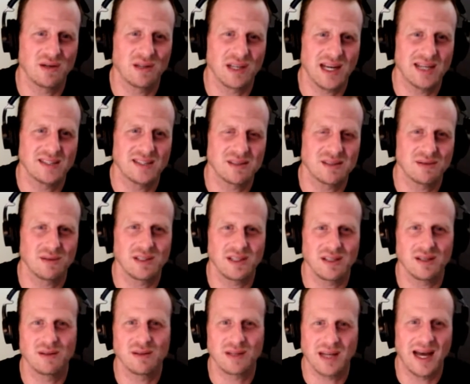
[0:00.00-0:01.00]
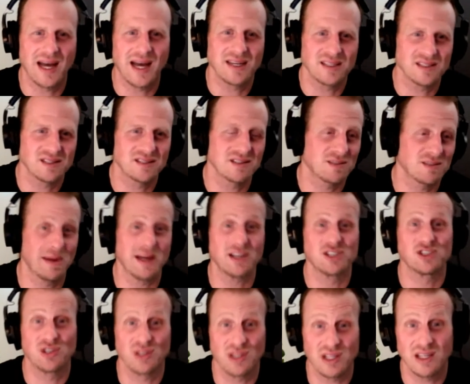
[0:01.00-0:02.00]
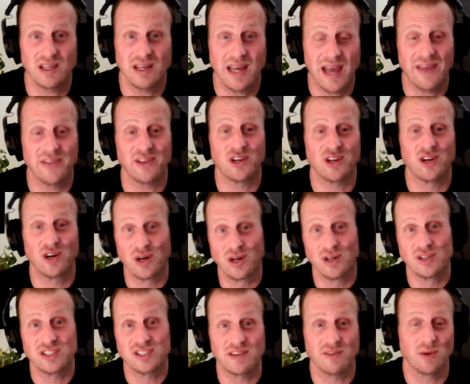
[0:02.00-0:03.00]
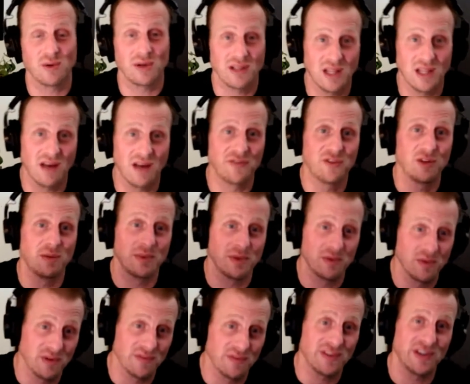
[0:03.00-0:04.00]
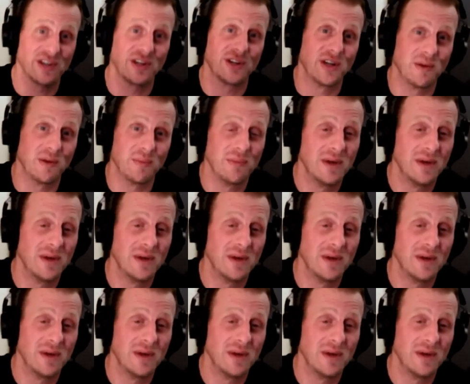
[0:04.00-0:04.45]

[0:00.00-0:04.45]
guys especially, and the girls. Everyone loved him and revered him.